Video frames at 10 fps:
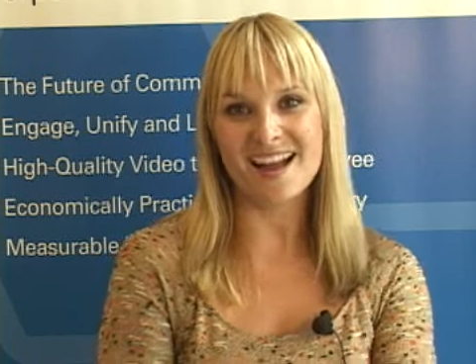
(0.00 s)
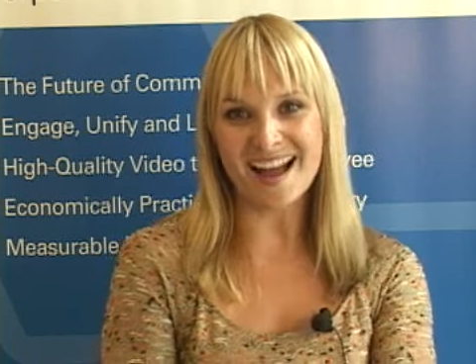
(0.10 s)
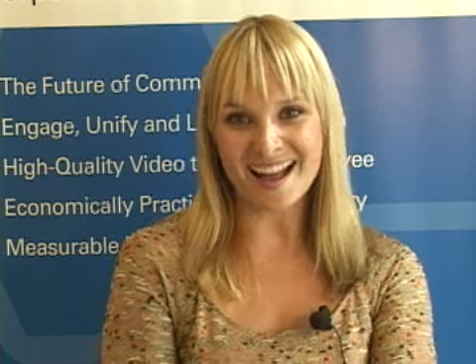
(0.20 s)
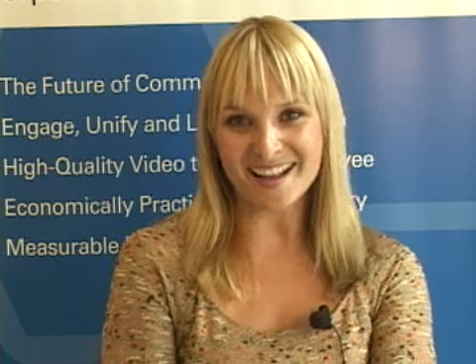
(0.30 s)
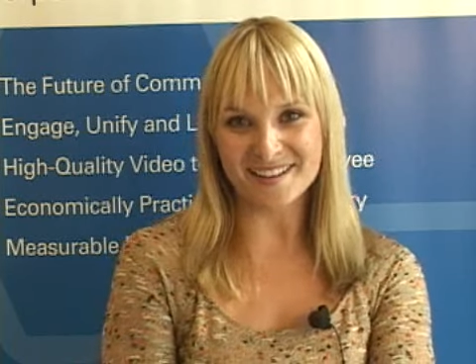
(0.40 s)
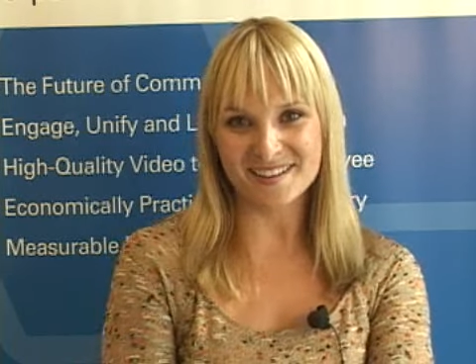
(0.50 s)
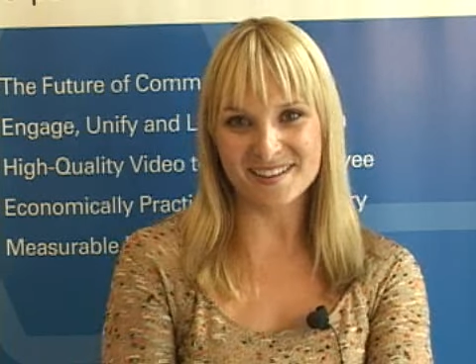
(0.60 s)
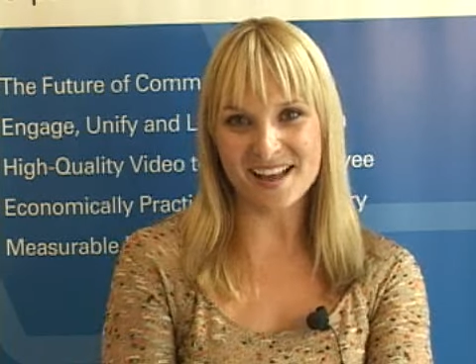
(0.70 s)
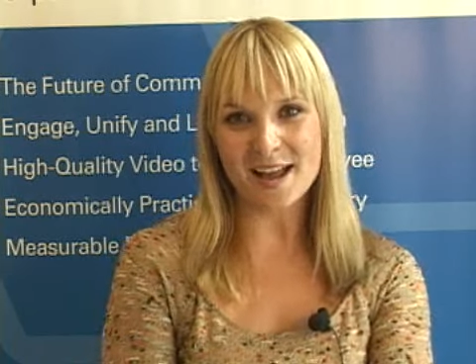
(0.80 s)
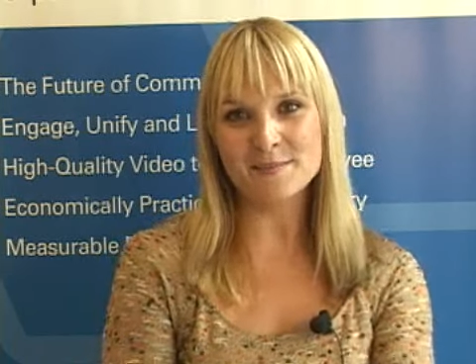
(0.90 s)
Hi,
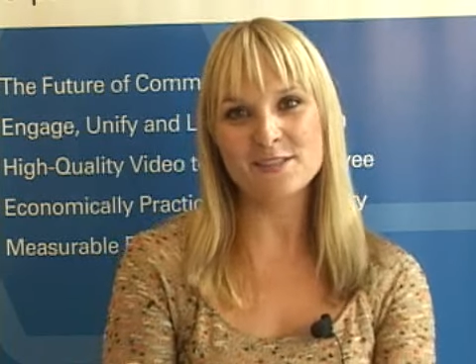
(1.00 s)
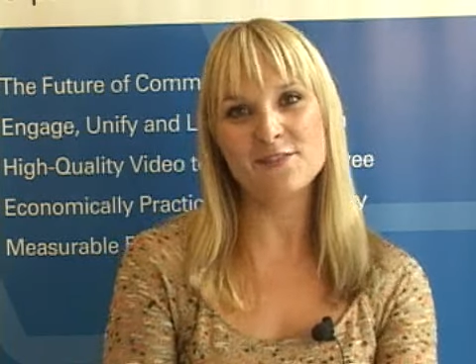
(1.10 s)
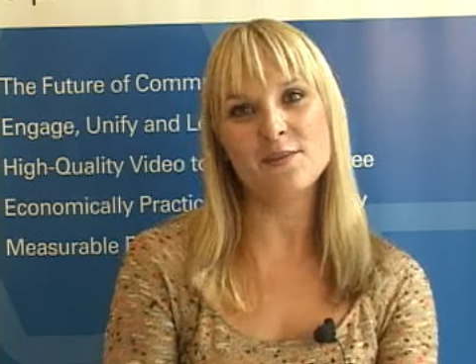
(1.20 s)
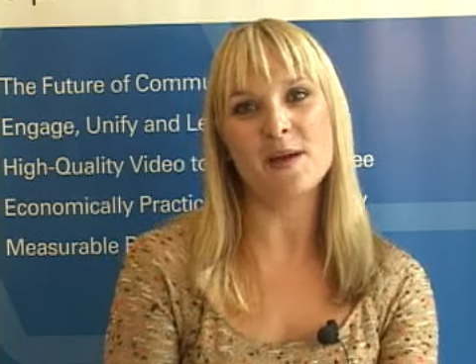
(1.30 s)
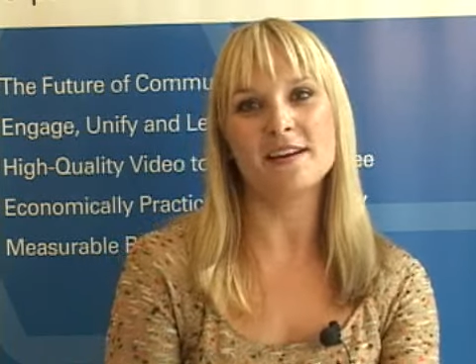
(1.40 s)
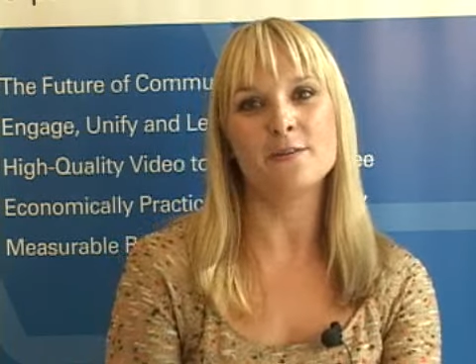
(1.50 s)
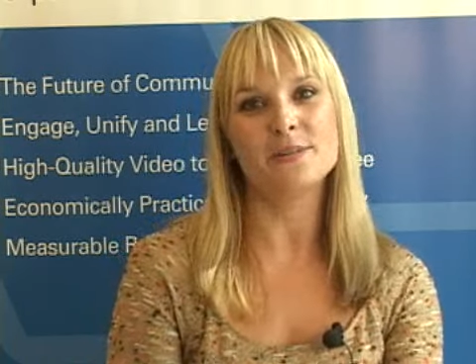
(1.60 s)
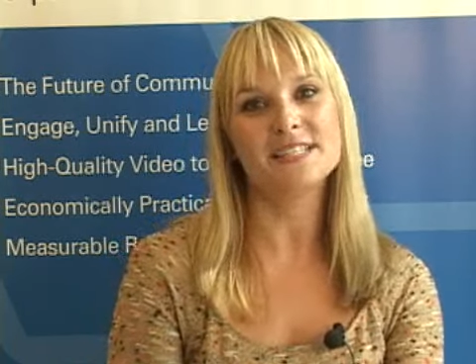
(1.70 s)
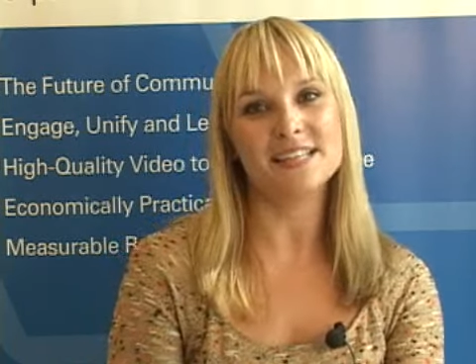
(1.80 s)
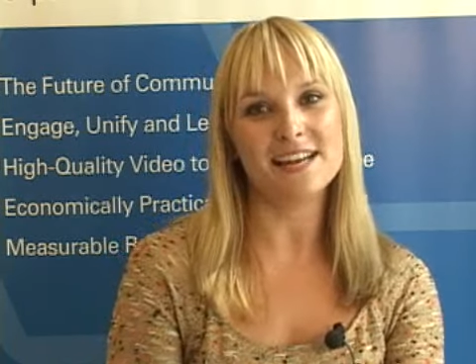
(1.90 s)
I'm Tiffany Putney with
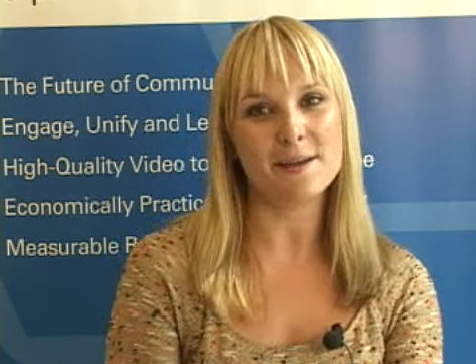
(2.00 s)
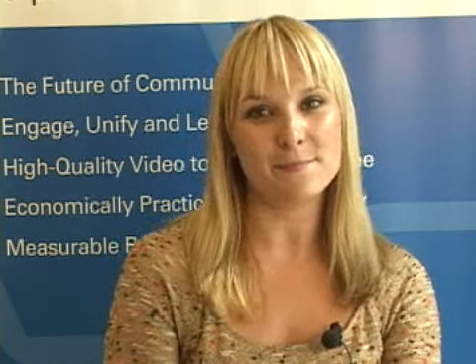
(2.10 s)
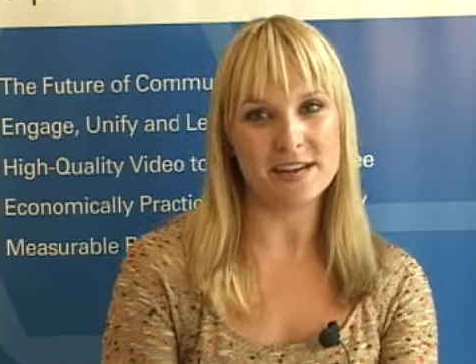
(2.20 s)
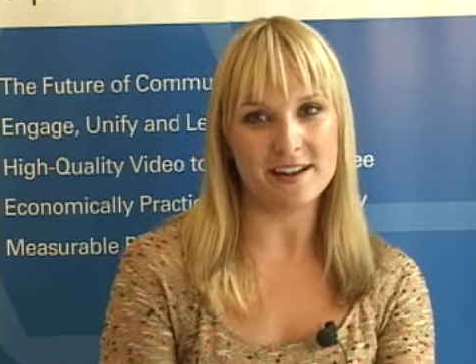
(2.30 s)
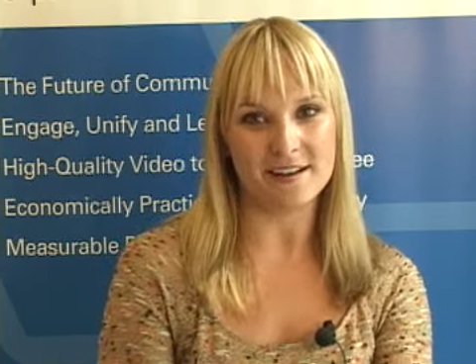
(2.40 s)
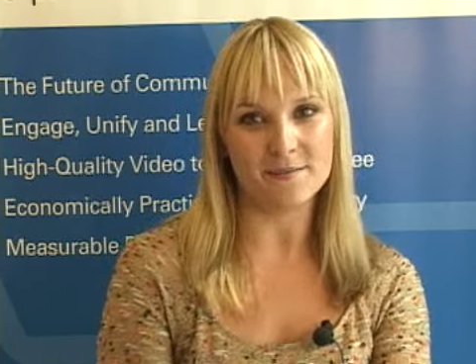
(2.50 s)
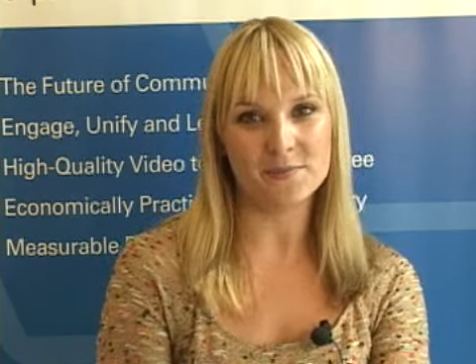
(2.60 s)
CDM Media,